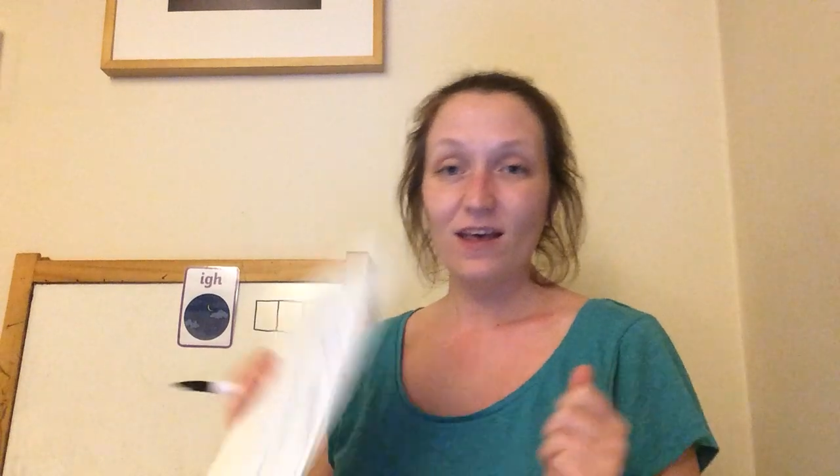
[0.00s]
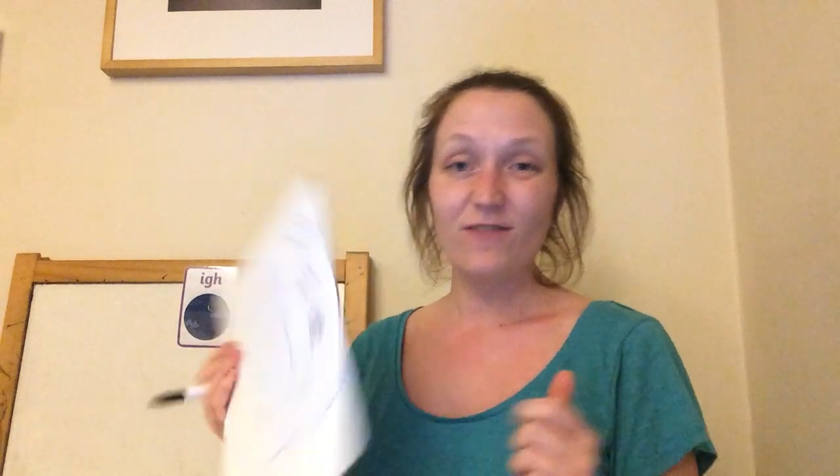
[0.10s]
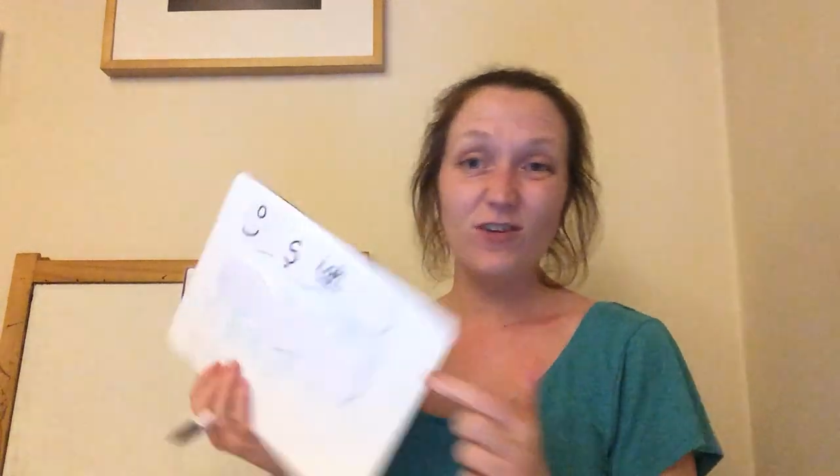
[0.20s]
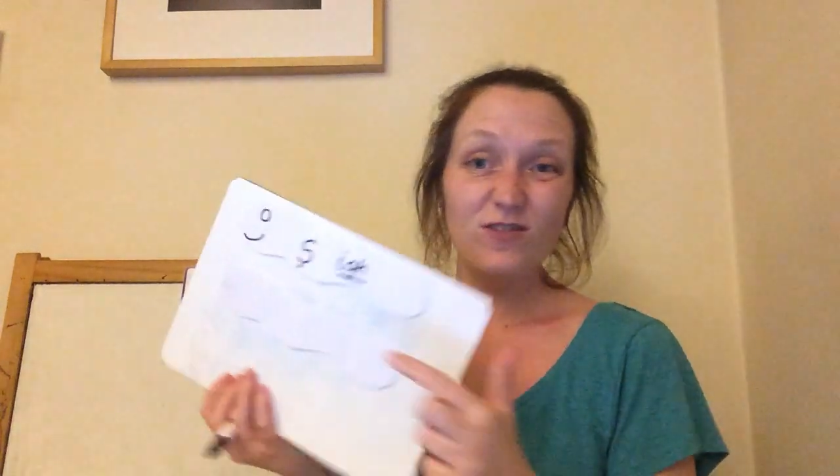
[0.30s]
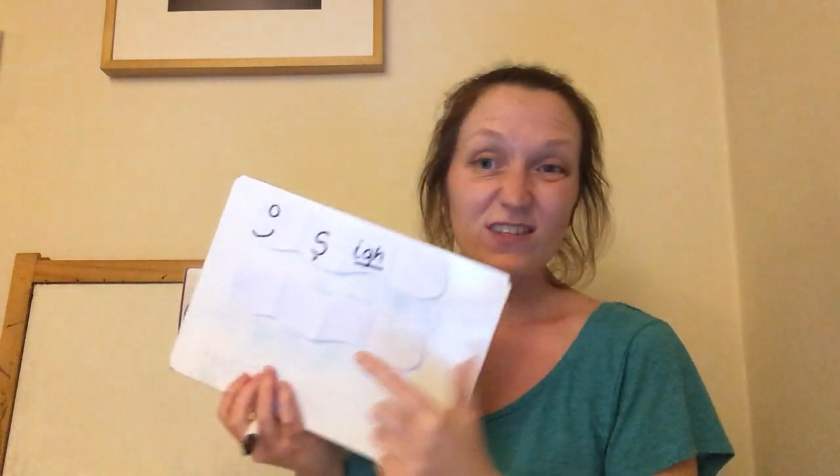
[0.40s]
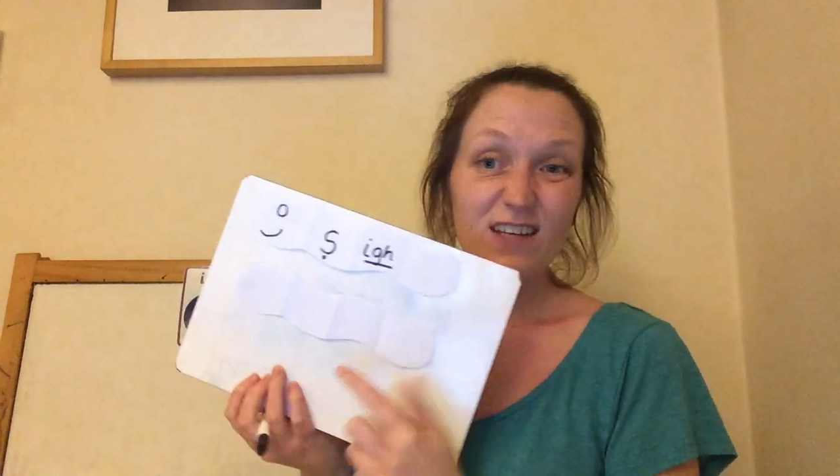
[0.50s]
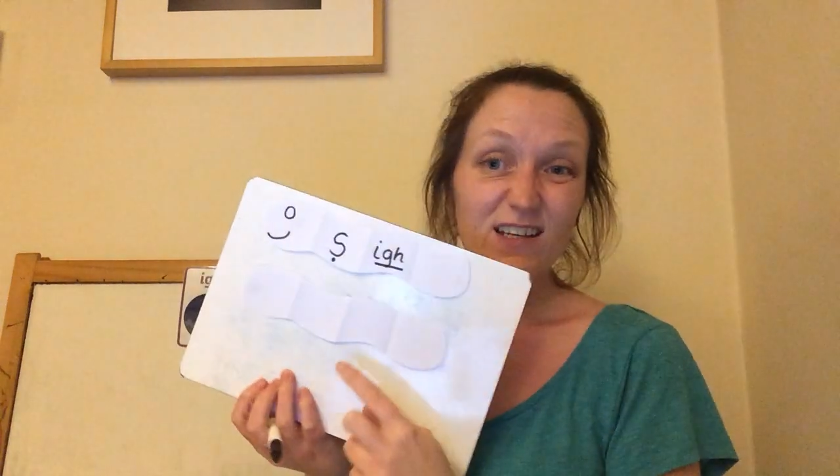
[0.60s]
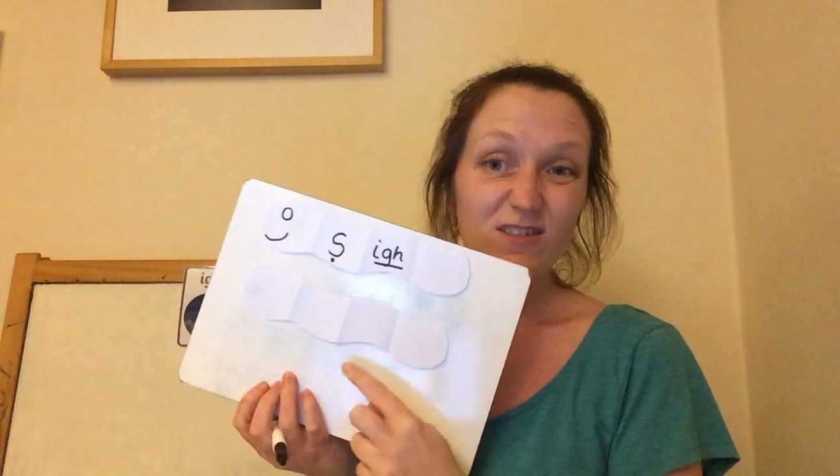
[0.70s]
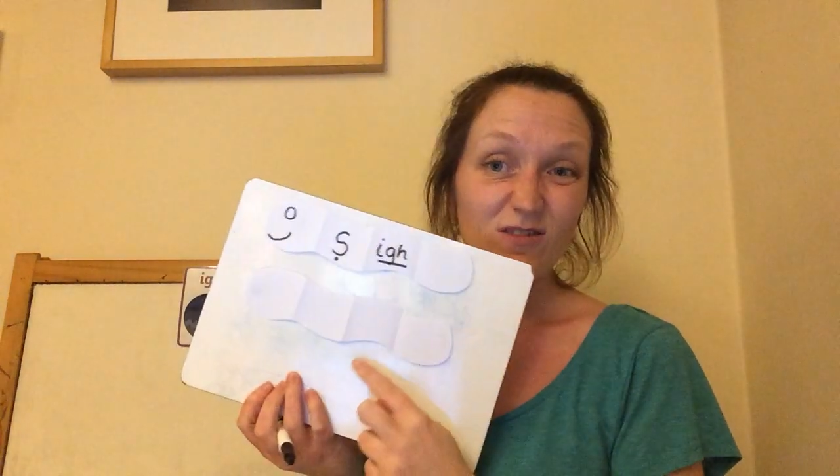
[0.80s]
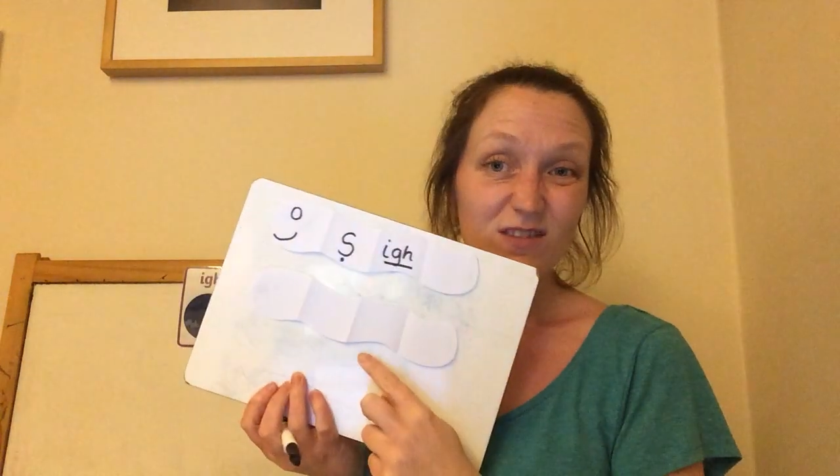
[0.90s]
if you
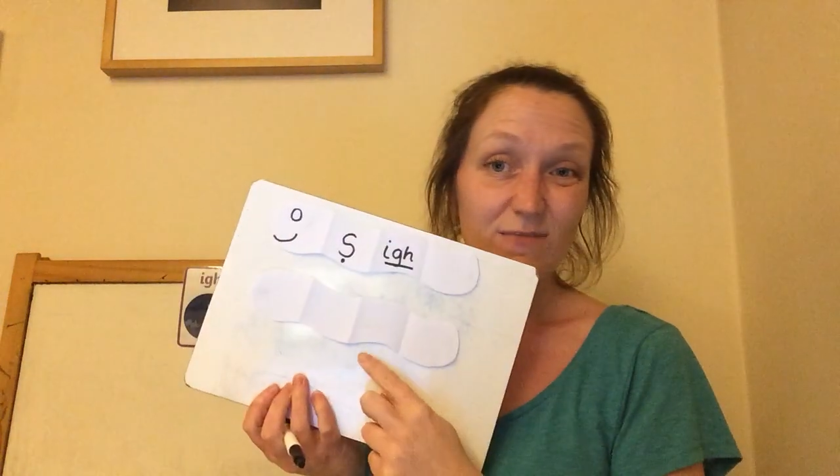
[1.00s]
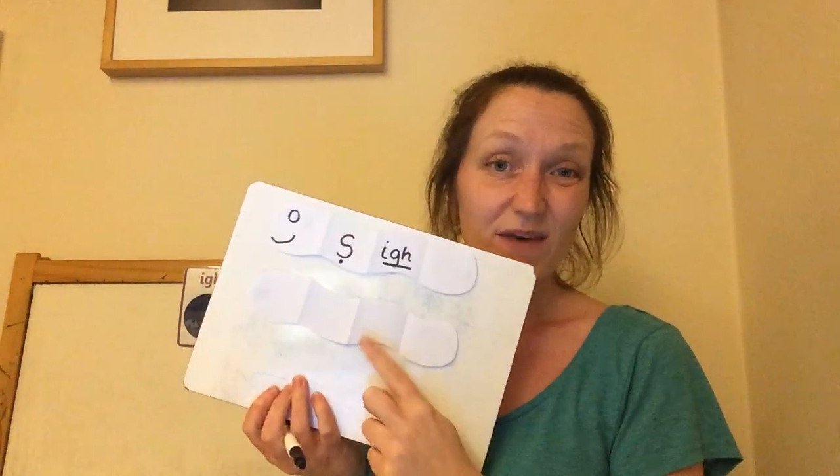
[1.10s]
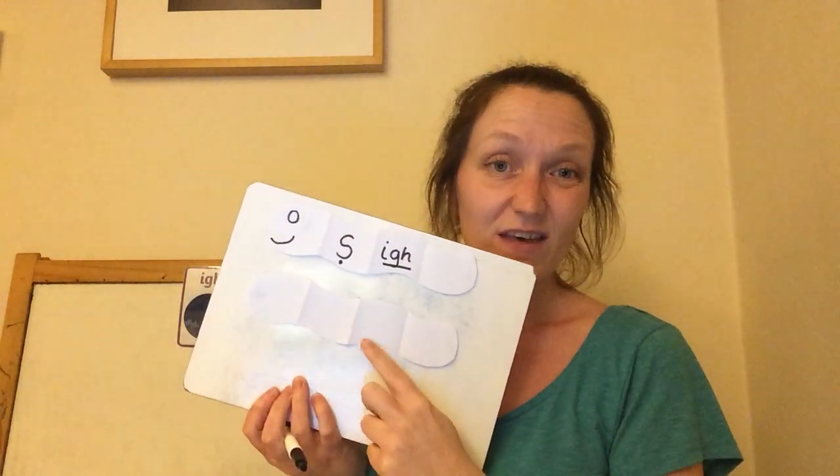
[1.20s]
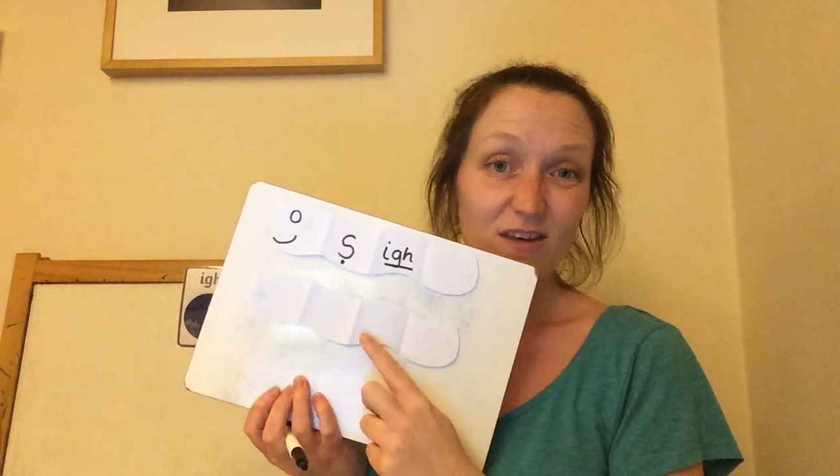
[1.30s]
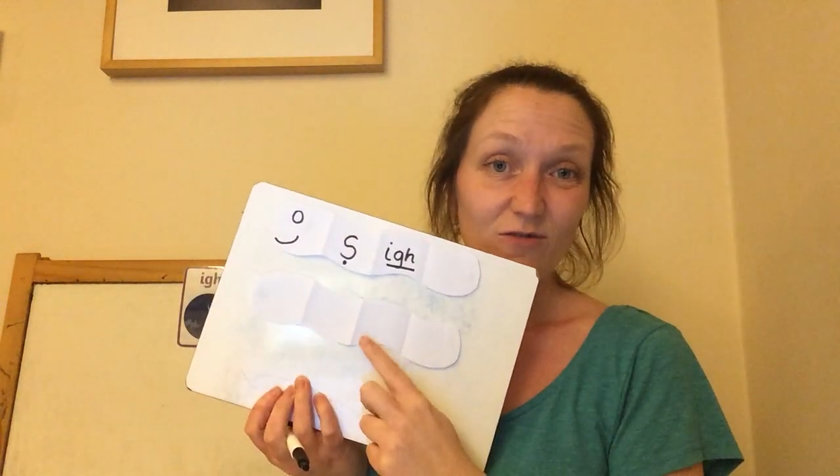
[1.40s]
decide not to make